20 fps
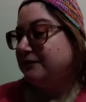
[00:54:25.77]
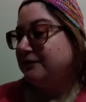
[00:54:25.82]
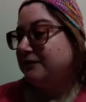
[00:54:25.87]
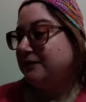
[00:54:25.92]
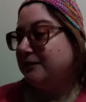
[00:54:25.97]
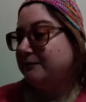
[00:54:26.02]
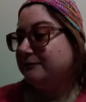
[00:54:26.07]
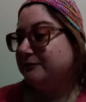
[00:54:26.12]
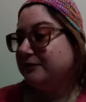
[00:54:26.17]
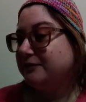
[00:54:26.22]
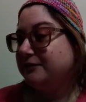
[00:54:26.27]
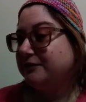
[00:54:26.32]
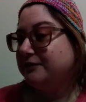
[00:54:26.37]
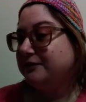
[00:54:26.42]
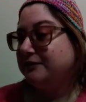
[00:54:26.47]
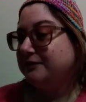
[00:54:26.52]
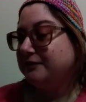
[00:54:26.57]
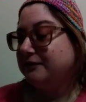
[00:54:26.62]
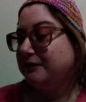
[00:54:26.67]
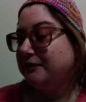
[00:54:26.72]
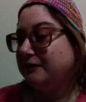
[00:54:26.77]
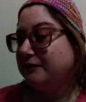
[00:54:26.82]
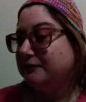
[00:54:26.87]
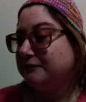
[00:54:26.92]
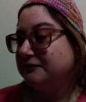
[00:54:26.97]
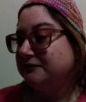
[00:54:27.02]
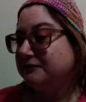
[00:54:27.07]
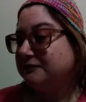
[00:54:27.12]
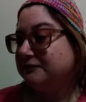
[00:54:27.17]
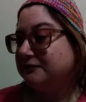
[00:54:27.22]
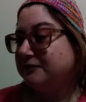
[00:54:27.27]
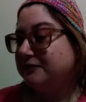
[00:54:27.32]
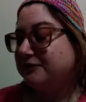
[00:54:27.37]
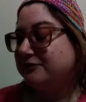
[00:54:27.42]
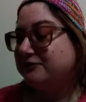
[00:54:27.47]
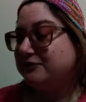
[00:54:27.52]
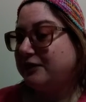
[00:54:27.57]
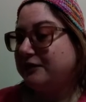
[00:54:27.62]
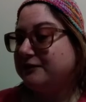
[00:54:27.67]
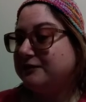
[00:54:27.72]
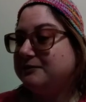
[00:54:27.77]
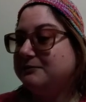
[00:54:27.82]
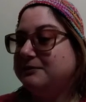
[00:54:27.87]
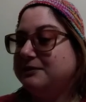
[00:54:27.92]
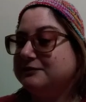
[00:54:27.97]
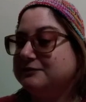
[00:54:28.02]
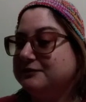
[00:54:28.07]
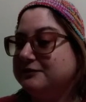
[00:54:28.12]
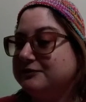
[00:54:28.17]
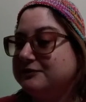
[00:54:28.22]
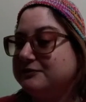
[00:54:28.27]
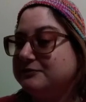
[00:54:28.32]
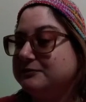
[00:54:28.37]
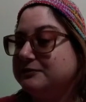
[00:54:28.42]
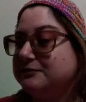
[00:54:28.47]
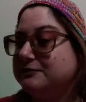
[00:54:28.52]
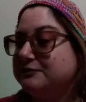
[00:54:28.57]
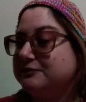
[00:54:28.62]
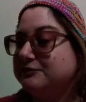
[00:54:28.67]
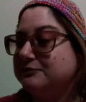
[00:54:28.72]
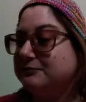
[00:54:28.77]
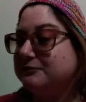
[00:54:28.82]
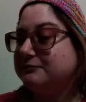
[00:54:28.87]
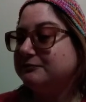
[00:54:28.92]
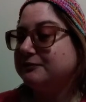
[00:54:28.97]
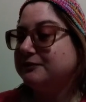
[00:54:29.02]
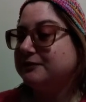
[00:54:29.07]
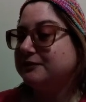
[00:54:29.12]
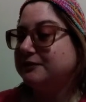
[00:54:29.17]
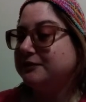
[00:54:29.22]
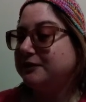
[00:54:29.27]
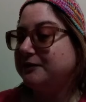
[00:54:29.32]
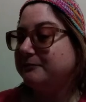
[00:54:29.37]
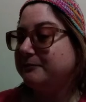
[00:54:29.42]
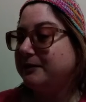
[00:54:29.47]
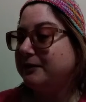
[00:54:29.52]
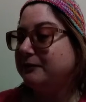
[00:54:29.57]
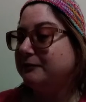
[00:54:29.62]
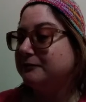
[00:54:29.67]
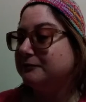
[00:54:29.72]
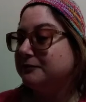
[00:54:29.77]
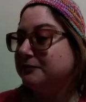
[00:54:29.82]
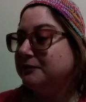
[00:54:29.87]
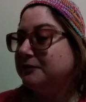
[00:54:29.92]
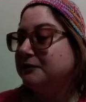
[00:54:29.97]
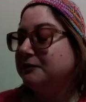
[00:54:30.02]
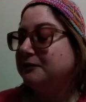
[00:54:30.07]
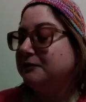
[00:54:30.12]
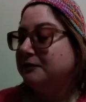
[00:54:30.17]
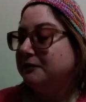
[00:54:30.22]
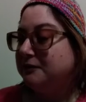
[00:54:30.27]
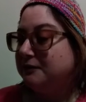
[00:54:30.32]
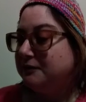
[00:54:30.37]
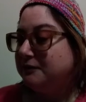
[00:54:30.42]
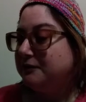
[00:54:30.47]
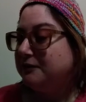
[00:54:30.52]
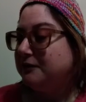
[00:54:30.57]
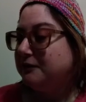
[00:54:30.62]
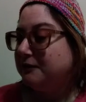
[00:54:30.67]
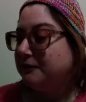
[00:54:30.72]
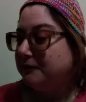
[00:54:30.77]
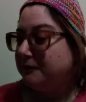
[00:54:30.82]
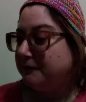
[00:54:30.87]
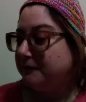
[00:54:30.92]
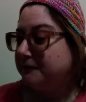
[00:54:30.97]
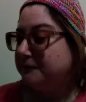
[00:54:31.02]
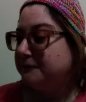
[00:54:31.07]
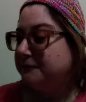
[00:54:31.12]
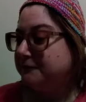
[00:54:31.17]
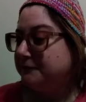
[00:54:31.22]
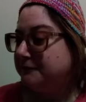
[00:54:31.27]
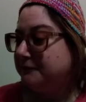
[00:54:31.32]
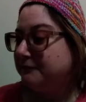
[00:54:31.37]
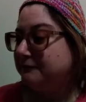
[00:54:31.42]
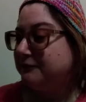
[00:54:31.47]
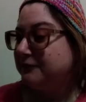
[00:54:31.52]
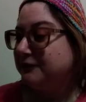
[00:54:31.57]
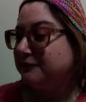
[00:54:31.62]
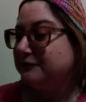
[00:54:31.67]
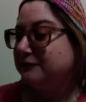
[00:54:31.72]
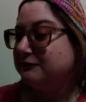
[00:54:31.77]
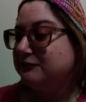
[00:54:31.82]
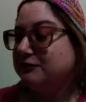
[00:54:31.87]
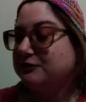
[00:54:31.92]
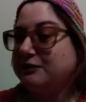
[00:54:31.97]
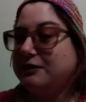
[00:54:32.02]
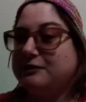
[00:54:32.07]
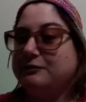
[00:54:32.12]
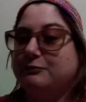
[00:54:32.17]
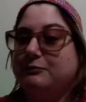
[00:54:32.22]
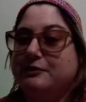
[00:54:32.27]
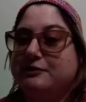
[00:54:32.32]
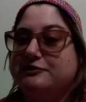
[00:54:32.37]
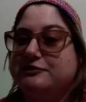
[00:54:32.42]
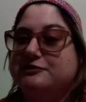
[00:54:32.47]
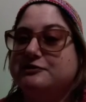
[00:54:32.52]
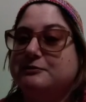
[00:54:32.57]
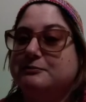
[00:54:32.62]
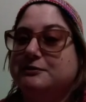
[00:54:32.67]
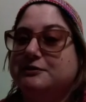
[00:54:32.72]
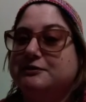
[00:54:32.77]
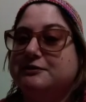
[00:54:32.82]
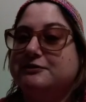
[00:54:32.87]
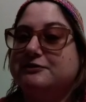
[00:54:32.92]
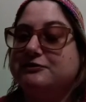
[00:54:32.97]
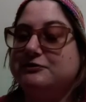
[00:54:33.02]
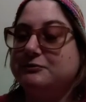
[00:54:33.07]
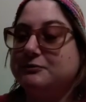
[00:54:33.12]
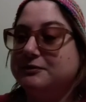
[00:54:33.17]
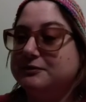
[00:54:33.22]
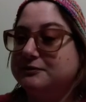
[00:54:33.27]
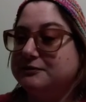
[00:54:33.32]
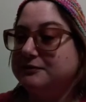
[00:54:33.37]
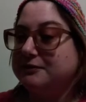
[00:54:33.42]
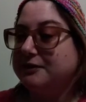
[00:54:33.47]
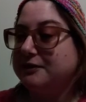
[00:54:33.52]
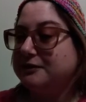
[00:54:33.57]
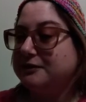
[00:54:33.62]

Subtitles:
really excited about this one. This one really came out. I feel like there was a lot of wisdom in this one.